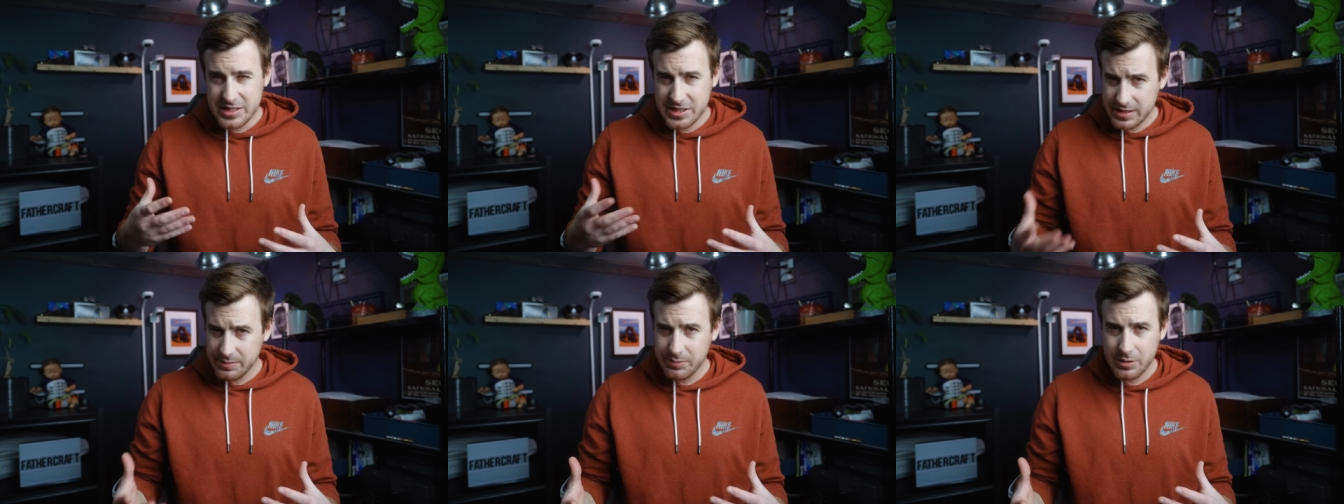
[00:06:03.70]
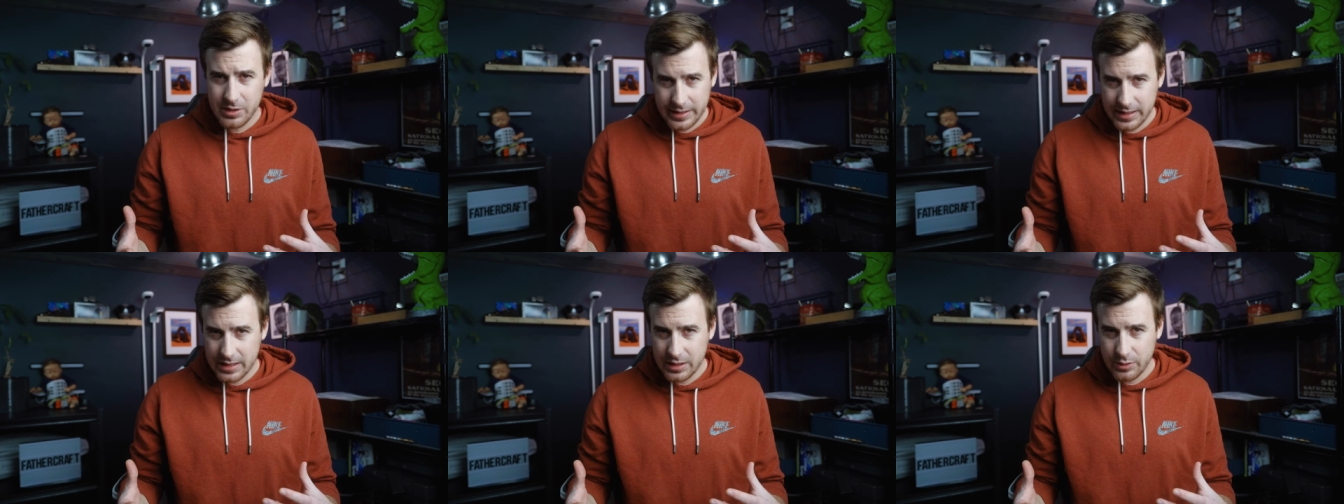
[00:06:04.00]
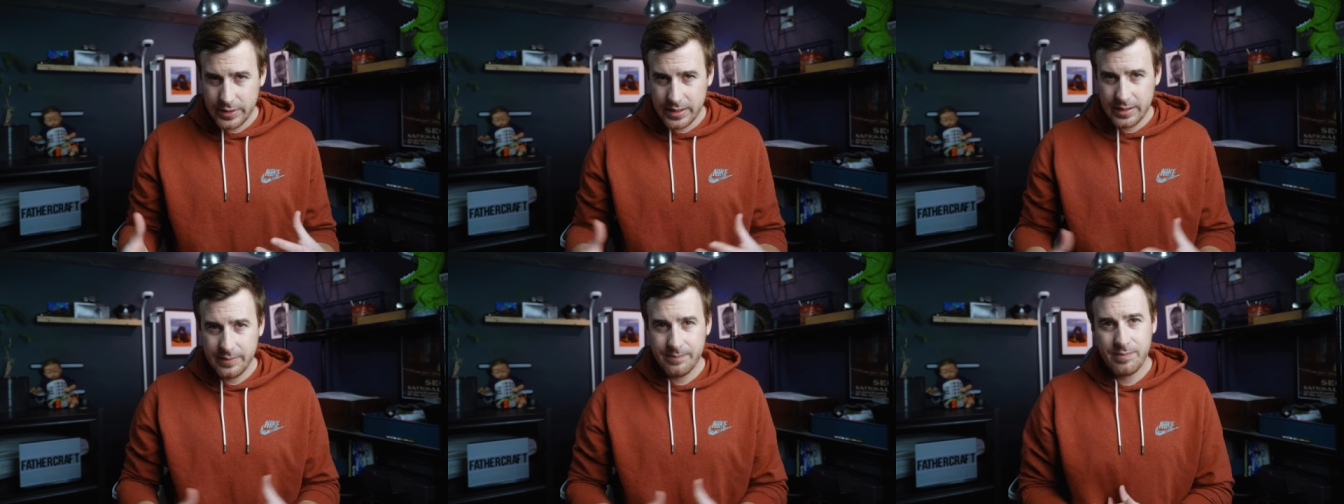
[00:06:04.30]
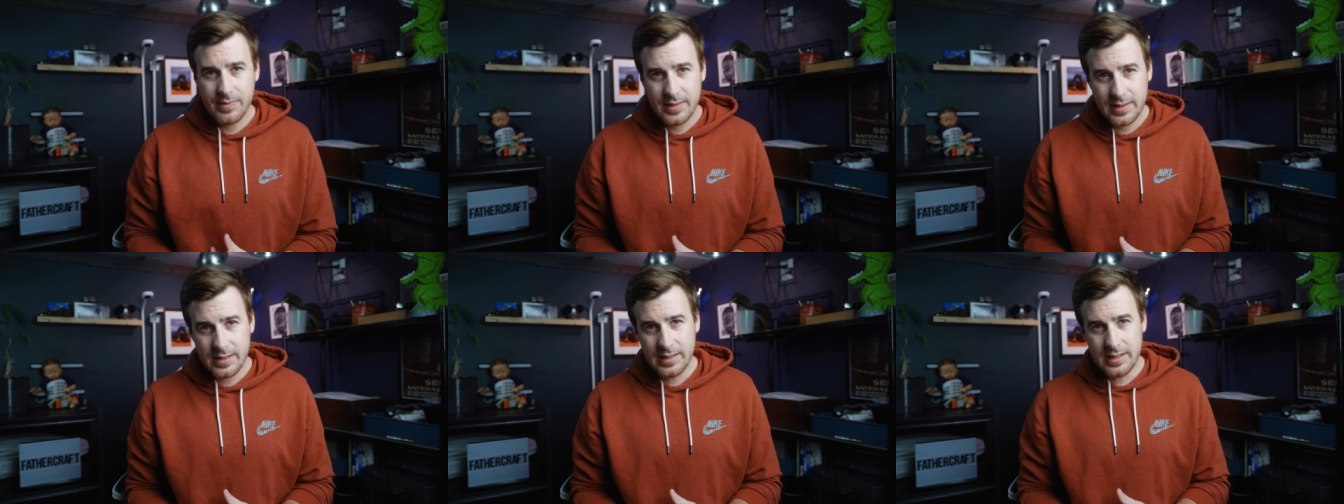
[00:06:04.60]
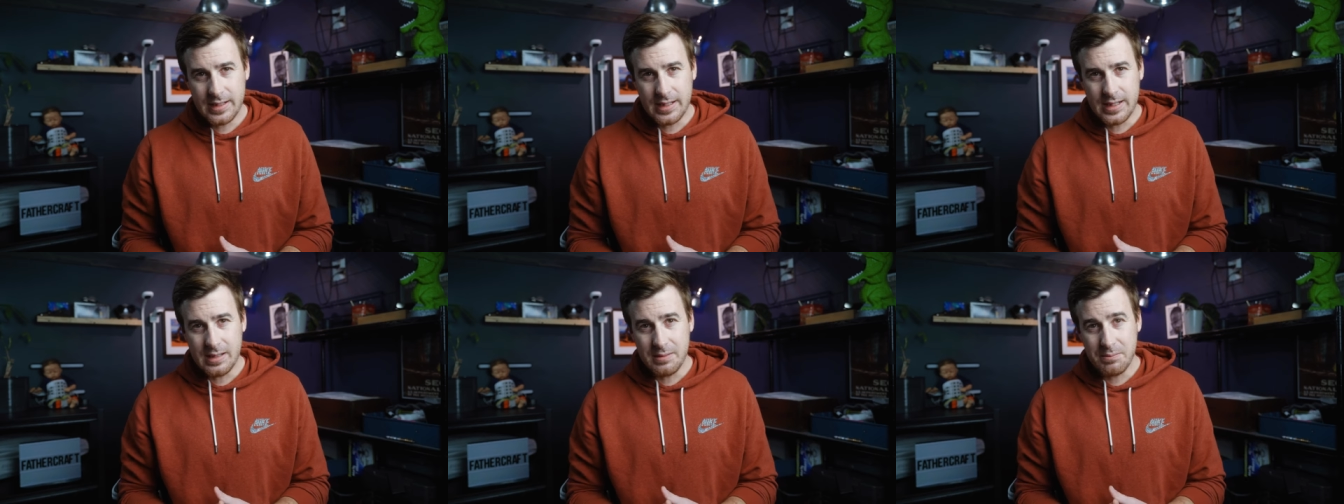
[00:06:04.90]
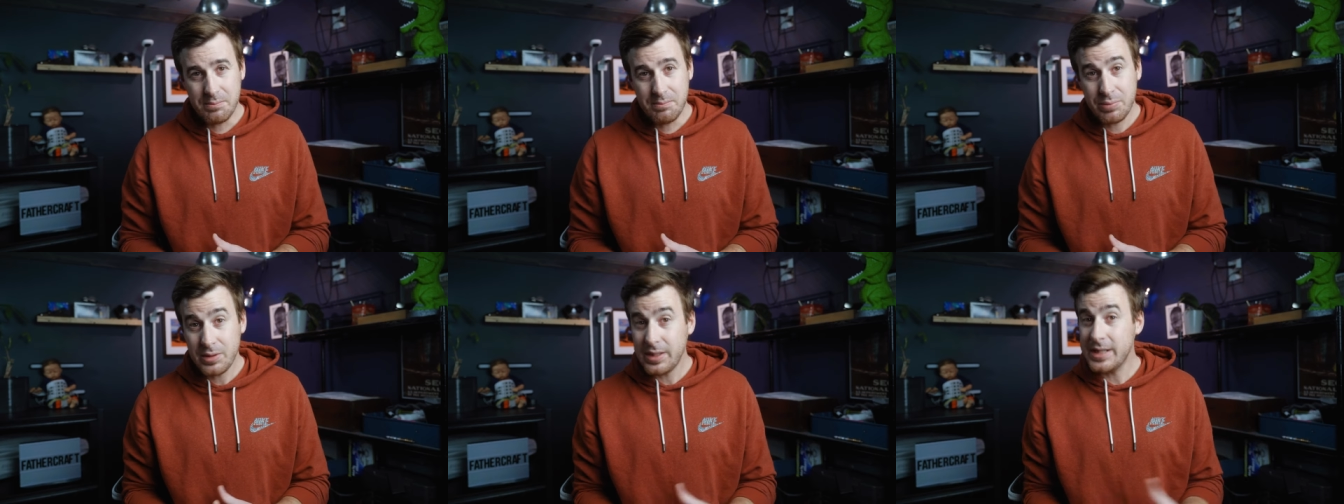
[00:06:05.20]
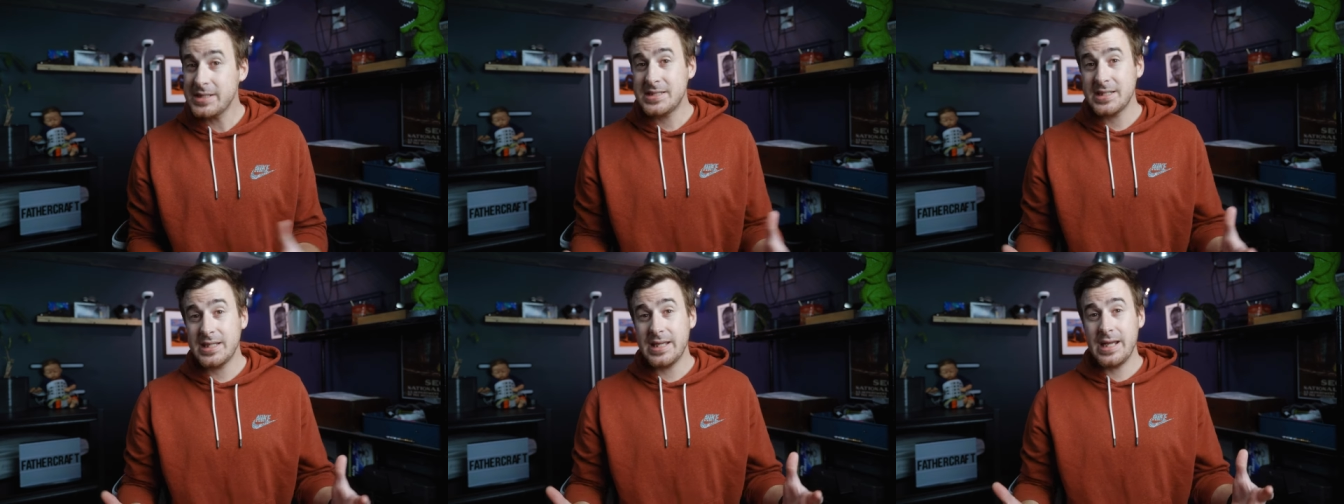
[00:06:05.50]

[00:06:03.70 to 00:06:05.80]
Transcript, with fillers: stimulating way. Uh, plus,